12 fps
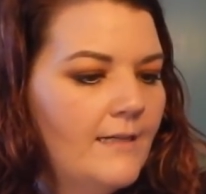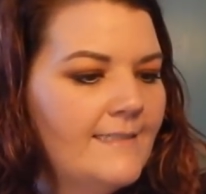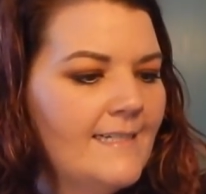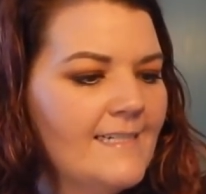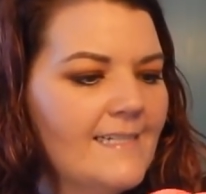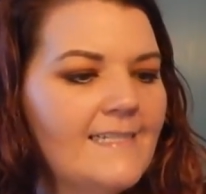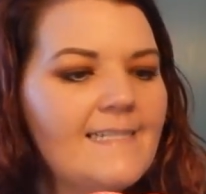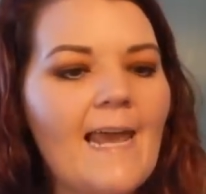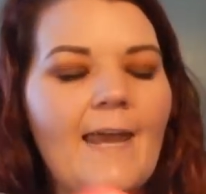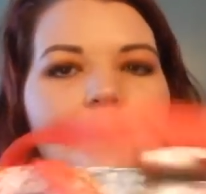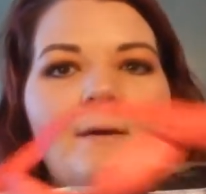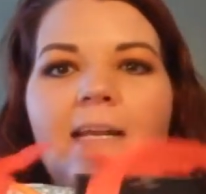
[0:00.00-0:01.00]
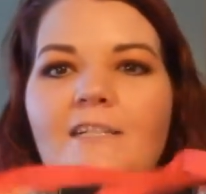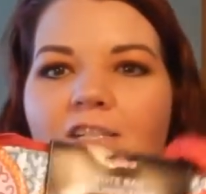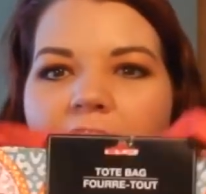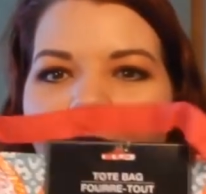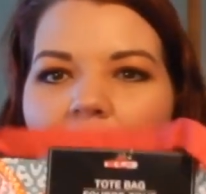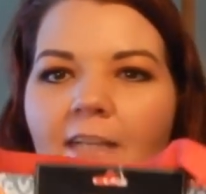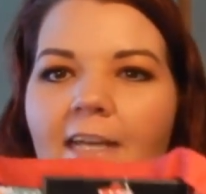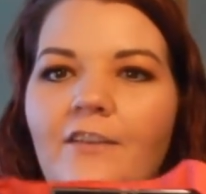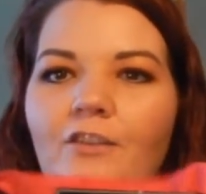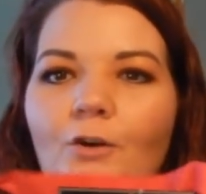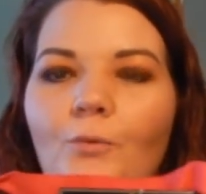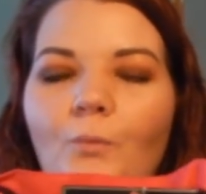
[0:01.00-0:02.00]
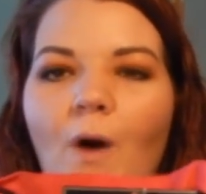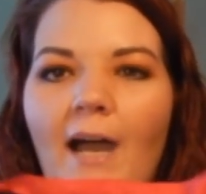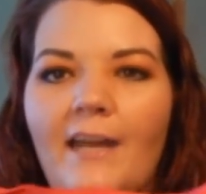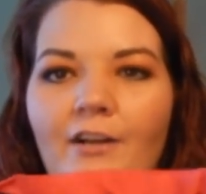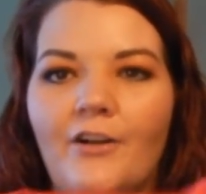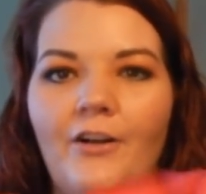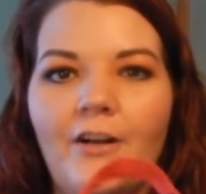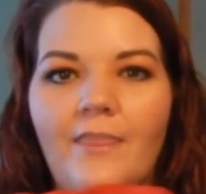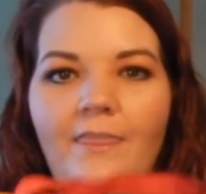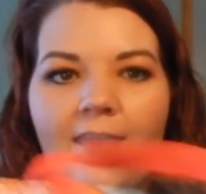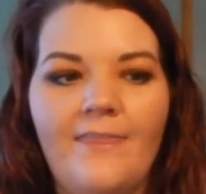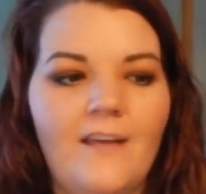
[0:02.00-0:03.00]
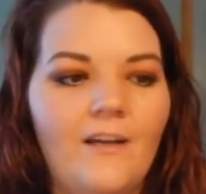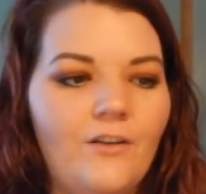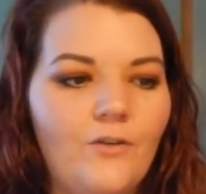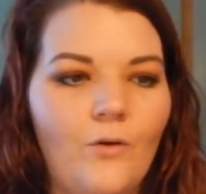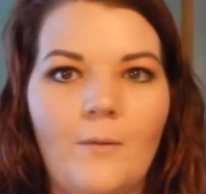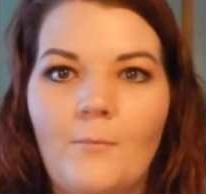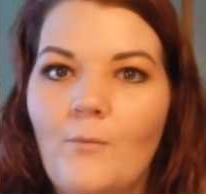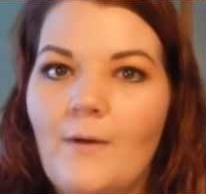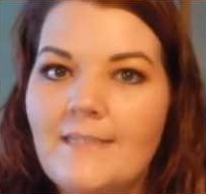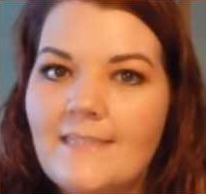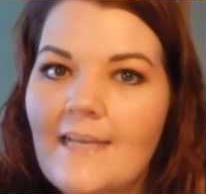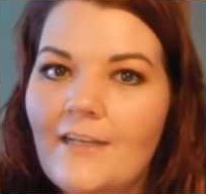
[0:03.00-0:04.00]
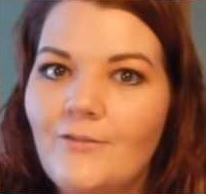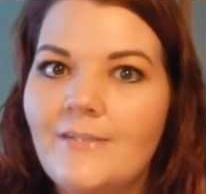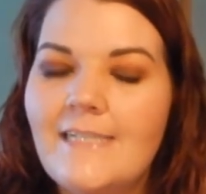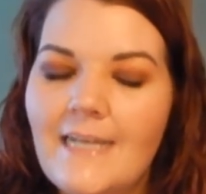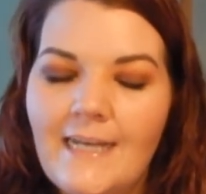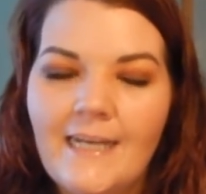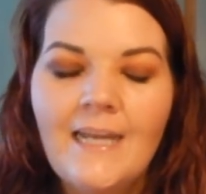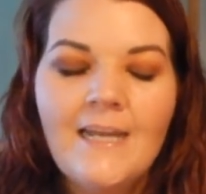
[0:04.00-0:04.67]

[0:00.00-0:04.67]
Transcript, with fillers: It doesn't say, but I just feel like they're wider than the normal ones that you see.